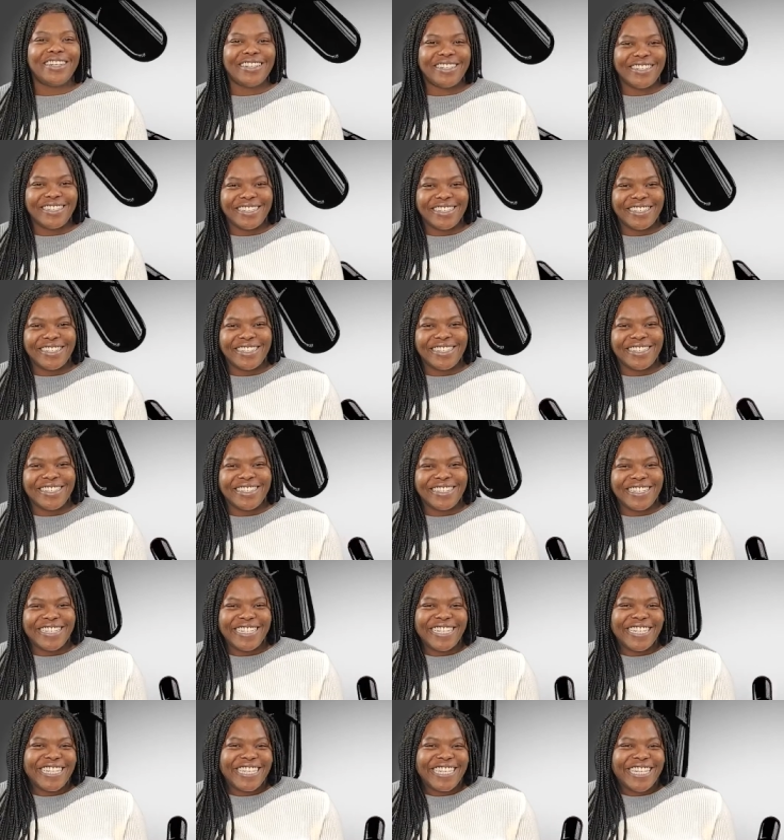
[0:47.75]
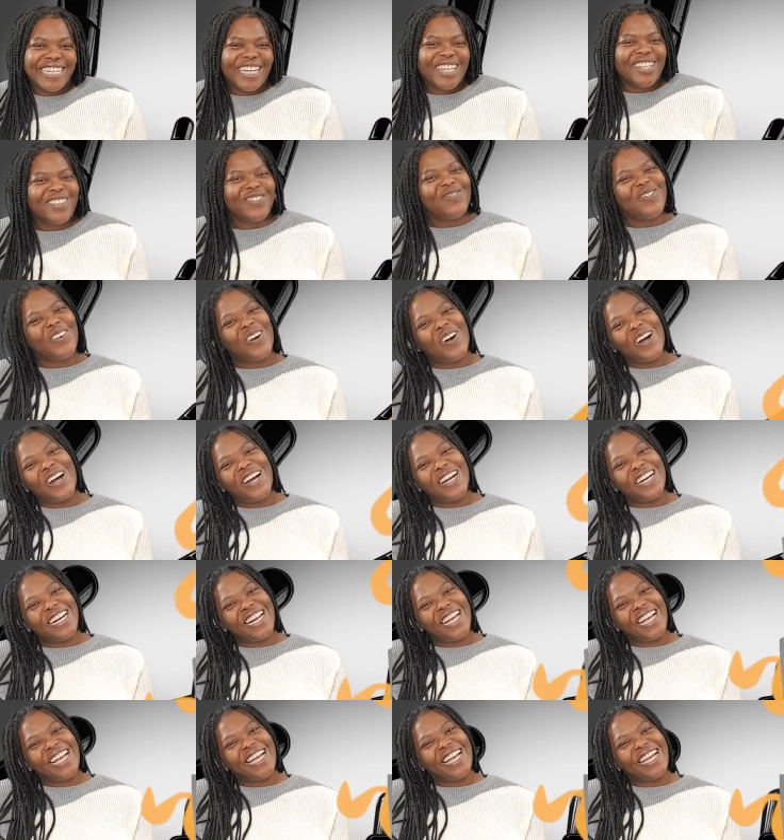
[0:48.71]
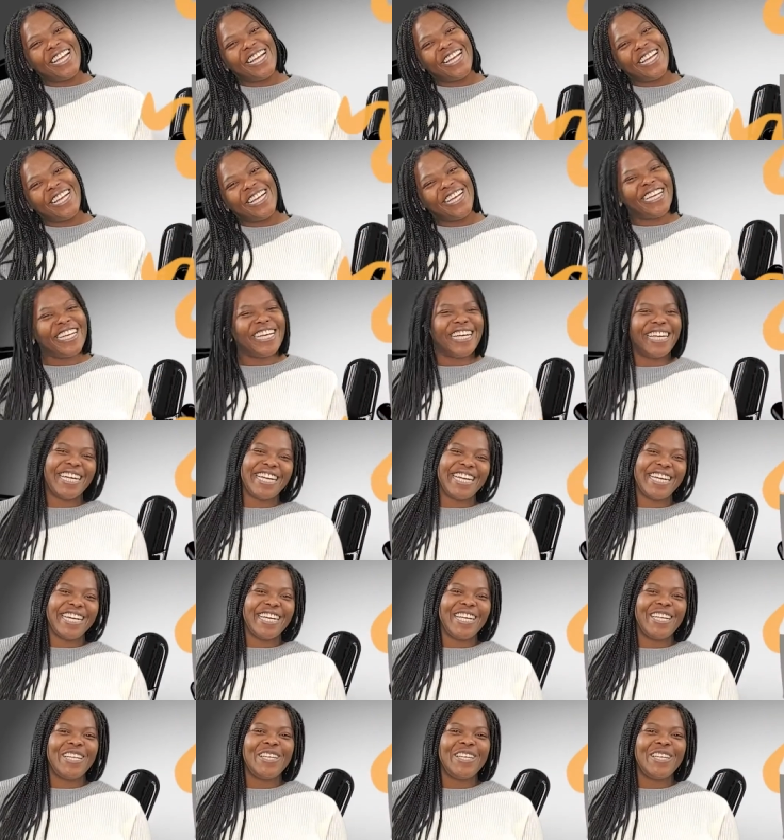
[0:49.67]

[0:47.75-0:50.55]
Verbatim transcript: Good morning.